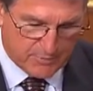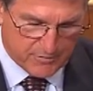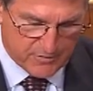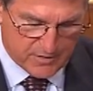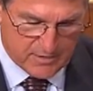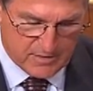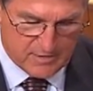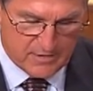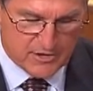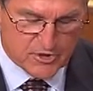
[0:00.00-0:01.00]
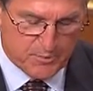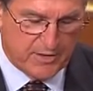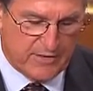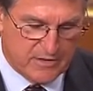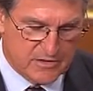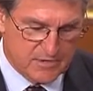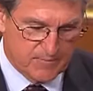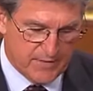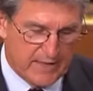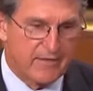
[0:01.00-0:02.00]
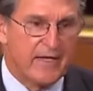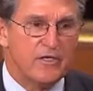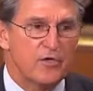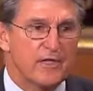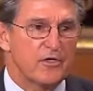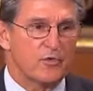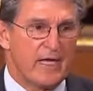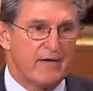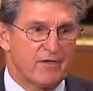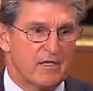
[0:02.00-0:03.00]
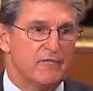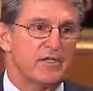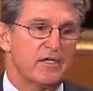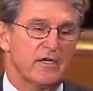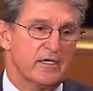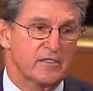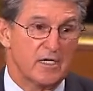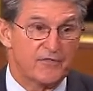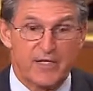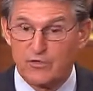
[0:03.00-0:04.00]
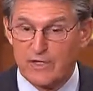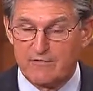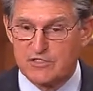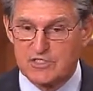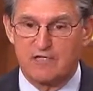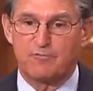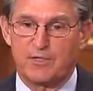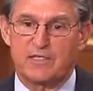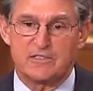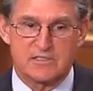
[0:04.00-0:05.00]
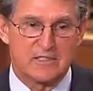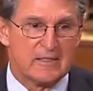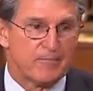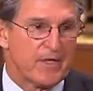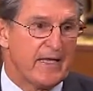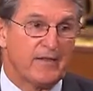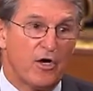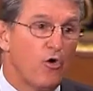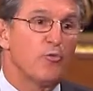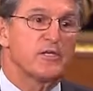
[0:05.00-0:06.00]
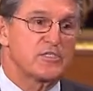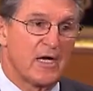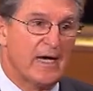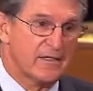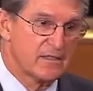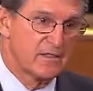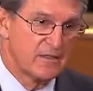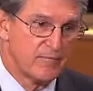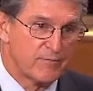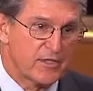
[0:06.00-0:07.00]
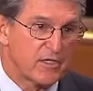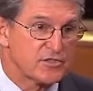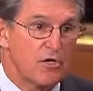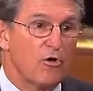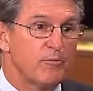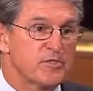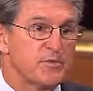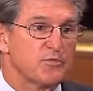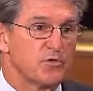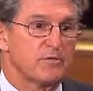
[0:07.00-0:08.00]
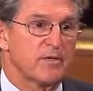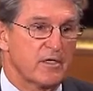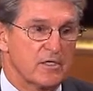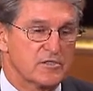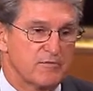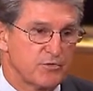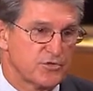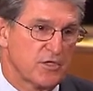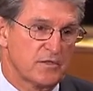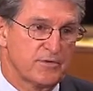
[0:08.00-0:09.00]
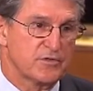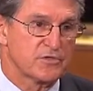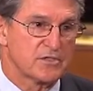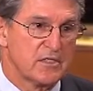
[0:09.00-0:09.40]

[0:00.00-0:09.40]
an experience, and they know they don't have a loving, caring adult, they don't have a safe place, and the home is not, because the home has been ruined because of drug abuse.